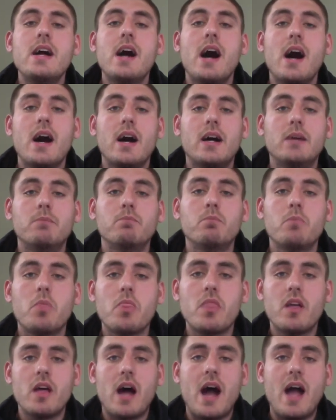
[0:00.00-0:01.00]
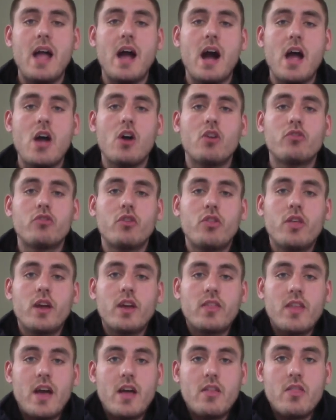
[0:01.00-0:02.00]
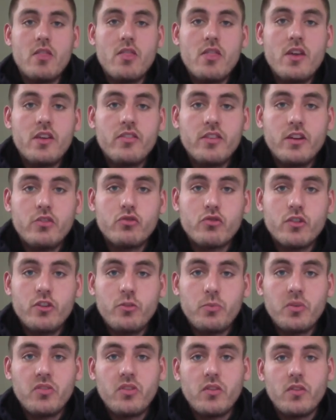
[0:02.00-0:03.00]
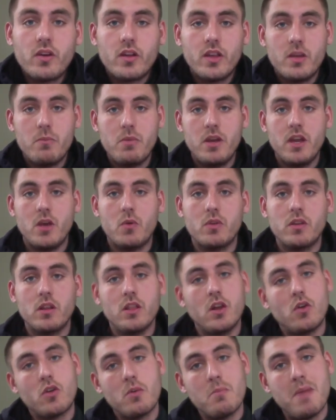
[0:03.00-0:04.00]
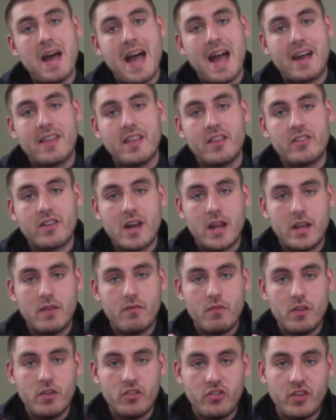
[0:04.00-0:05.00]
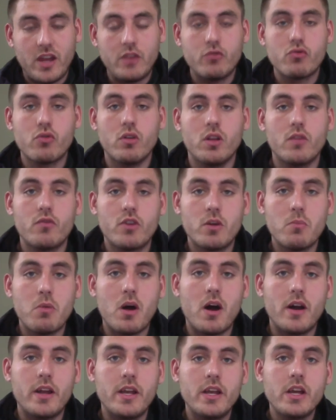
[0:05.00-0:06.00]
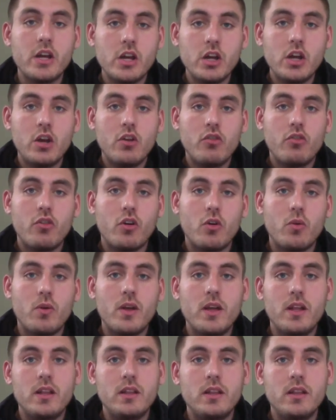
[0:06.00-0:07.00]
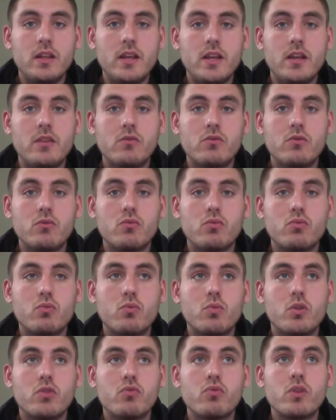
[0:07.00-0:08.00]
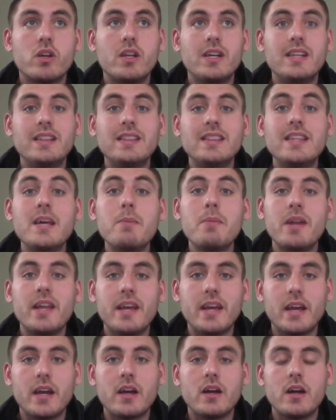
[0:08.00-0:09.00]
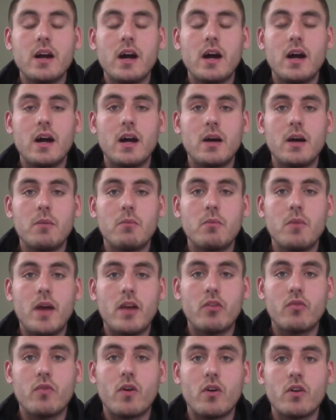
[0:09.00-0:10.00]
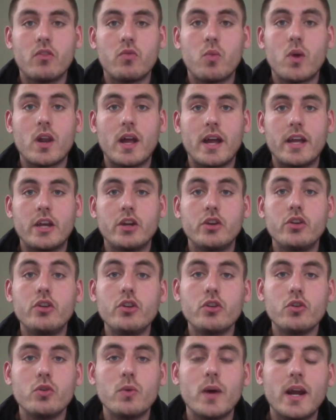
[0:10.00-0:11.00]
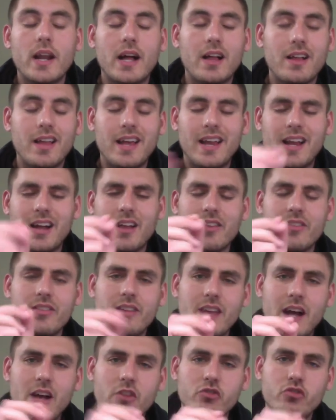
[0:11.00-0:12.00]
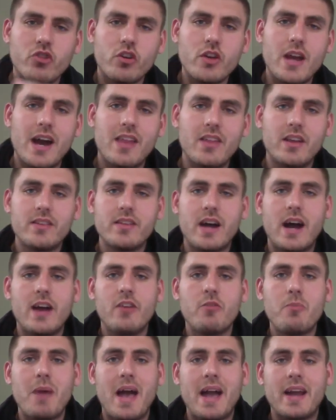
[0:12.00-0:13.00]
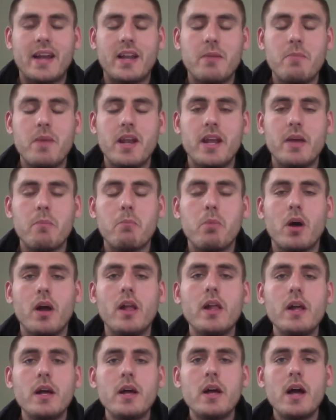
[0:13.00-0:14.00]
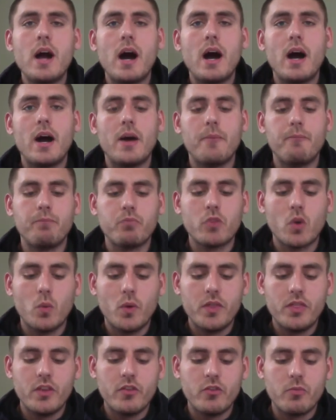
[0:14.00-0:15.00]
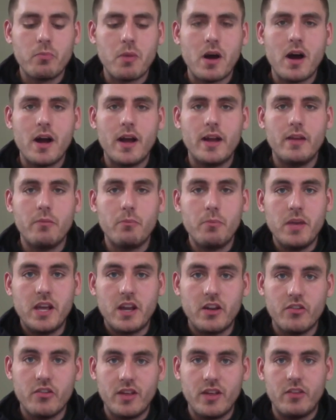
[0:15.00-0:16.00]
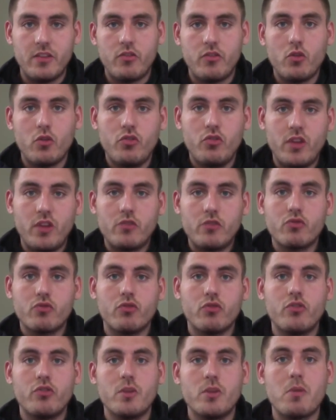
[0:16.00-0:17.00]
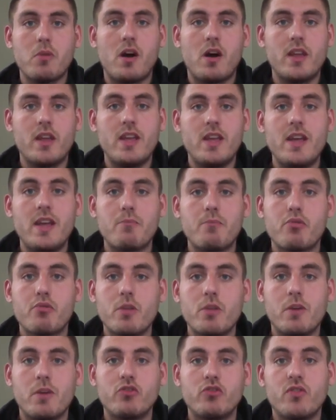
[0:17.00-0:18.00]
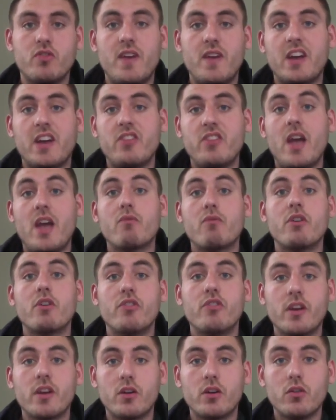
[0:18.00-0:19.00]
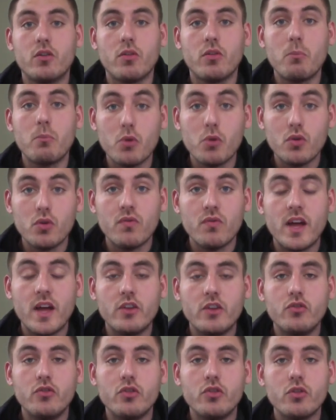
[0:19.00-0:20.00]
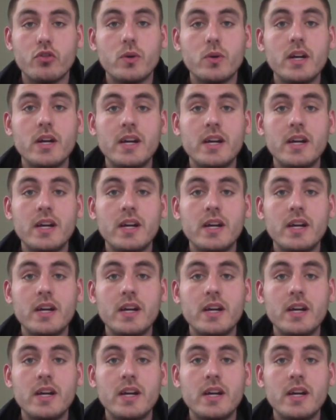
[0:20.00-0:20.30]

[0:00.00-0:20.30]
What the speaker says: I also think that this injury, specifically being with the lower back, that's kind of the central of your body. So it was really limiting as far as what I could do, and I'll show you how that ties back in a minute. But with the spine, because that's so central to your body, it pretty much affects every single move that you do.